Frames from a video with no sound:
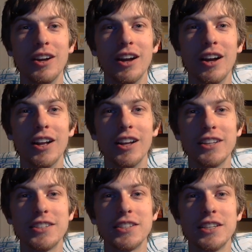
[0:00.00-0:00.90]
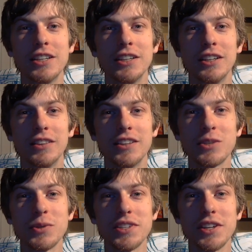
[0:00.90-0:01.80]
Let's see.
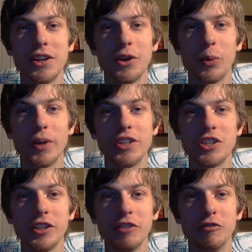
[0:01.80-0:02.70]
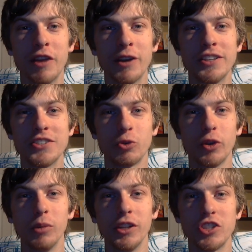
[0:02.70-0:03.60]
This was an originally very
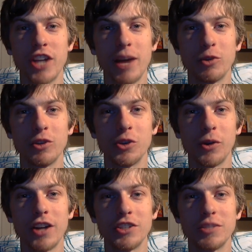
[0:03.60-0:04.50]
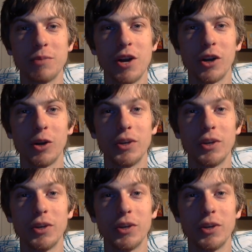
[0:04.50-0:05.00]
scribbly chapter in Togashi's manga,